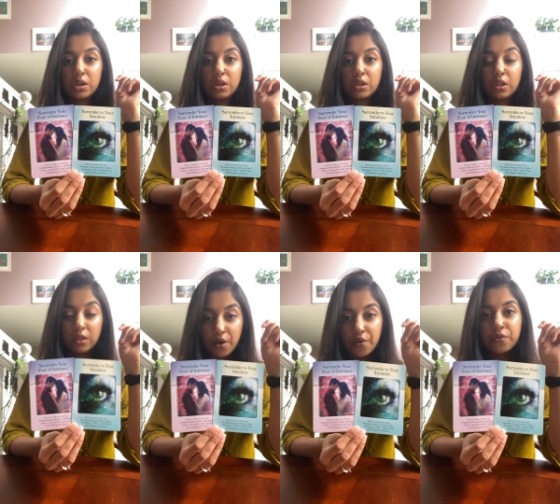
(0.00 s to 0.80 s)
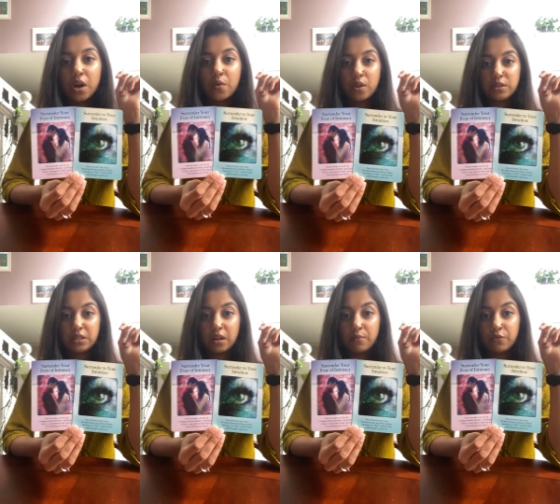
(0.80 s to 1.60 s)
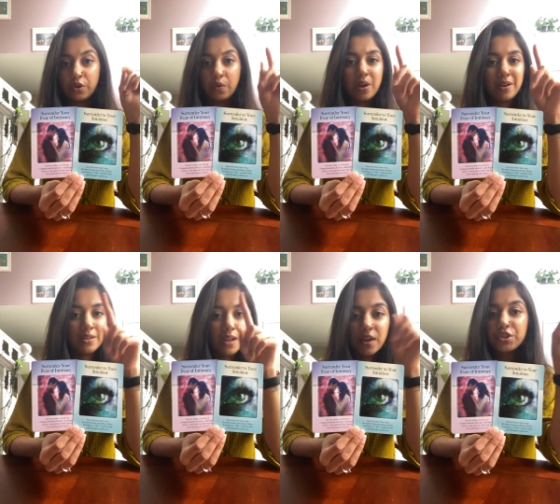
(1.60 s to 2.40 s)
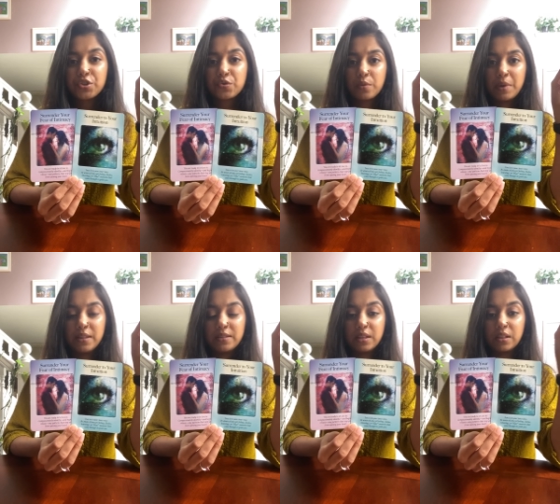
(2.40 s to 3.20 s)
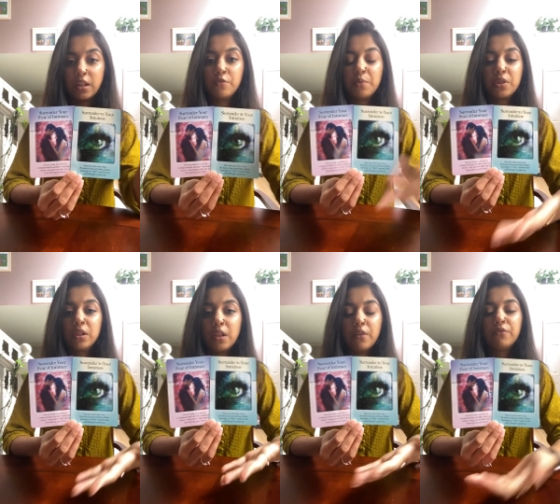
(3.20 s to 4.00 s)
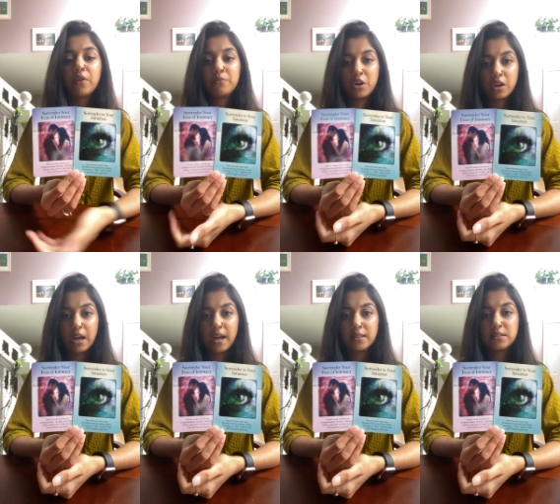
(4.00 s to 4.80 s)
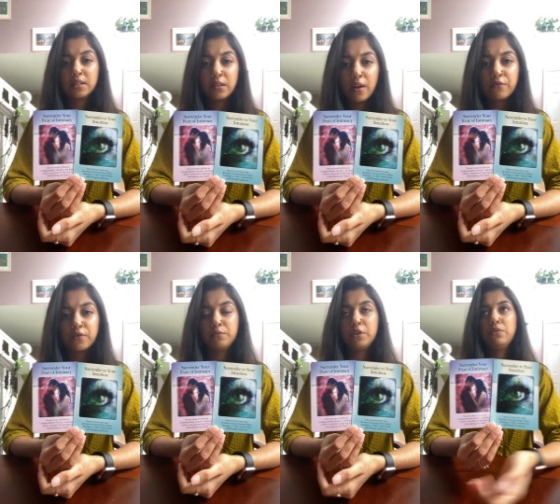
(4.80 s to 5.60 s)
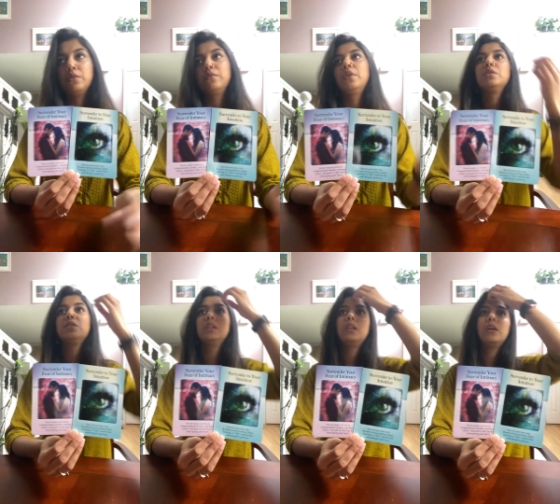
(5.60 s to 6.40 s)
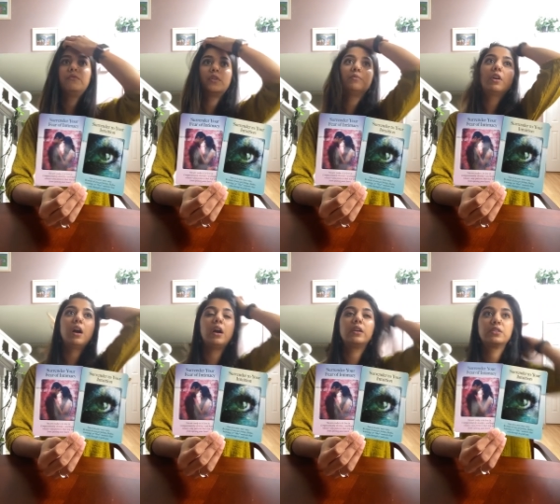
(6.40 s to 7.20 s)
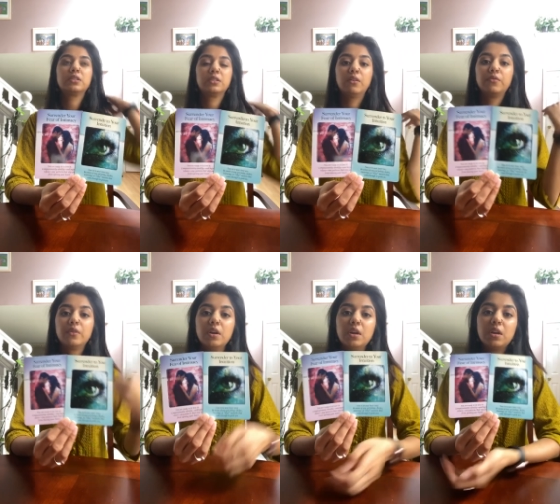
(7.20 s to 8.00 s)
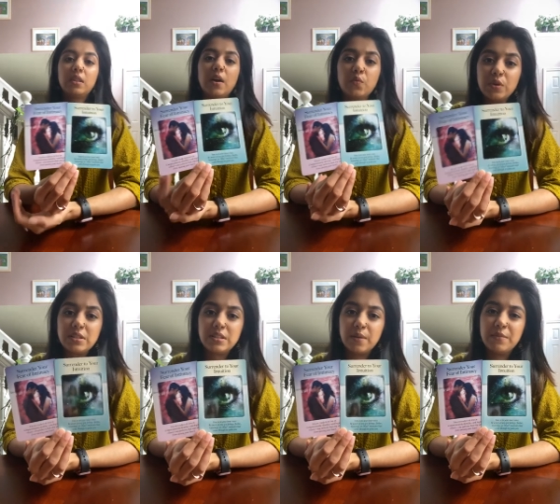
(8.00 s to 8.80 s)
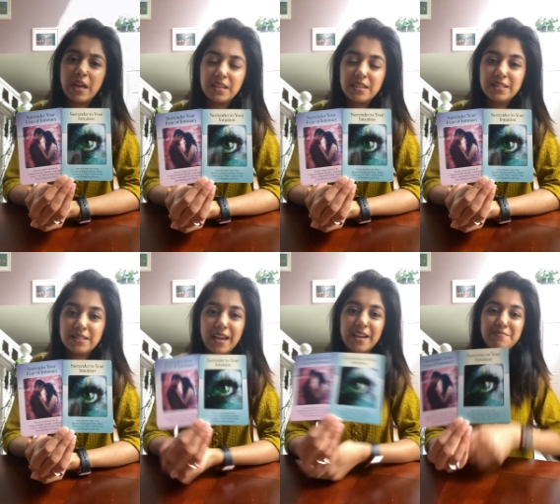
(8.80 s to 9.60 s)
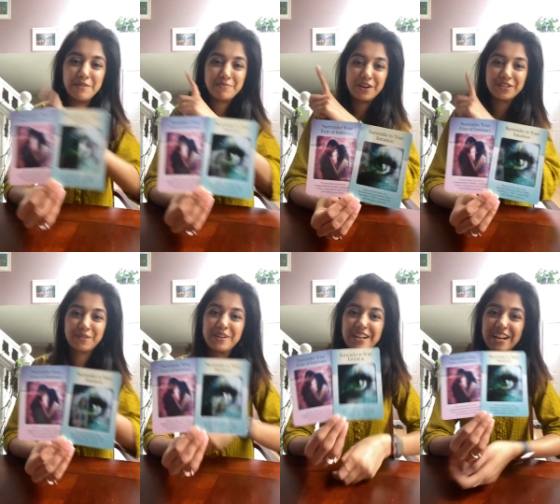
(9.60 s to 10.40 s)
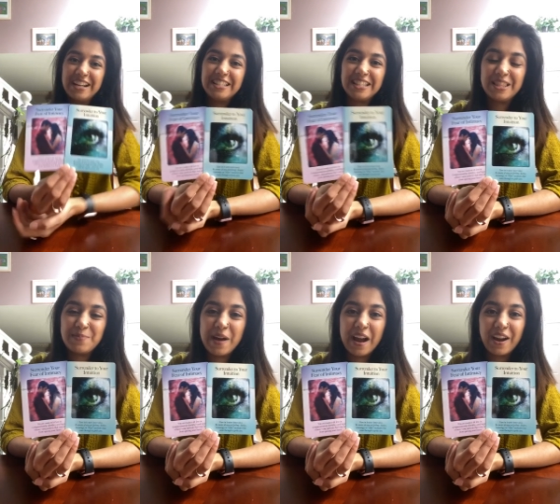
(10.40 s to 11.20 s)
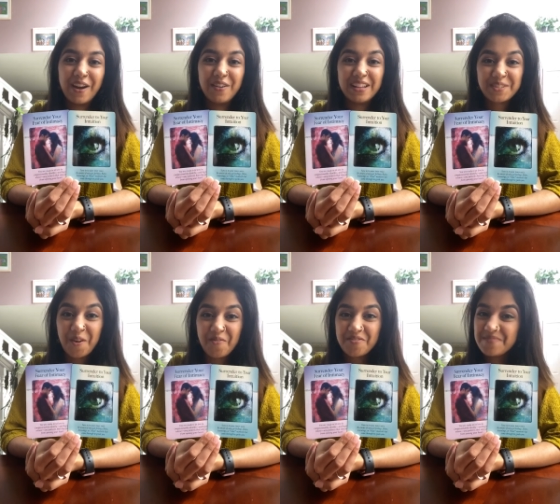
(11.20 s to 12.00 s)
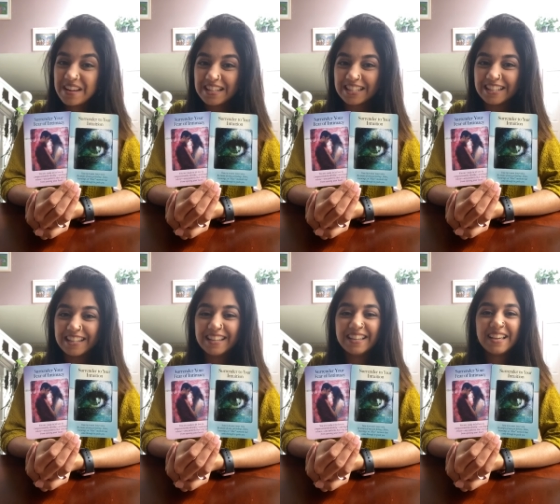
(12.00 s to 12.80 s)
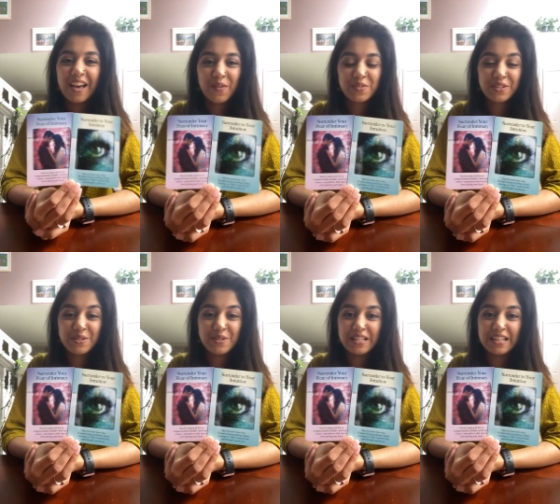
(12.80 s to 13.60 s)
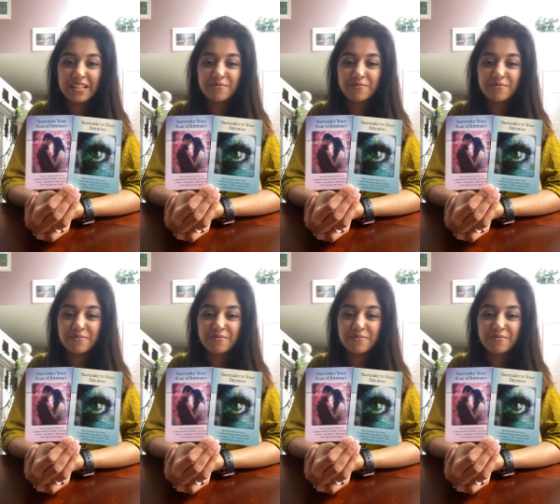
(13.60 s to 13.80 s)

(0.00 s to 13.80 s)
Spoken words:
the love that wants to come through. Not just romantic love, but the love from your guides, the love from the universe, the love from your higher self, that wisdom, that insight. My bird's going crazy in the background as confirmation. Absolutely.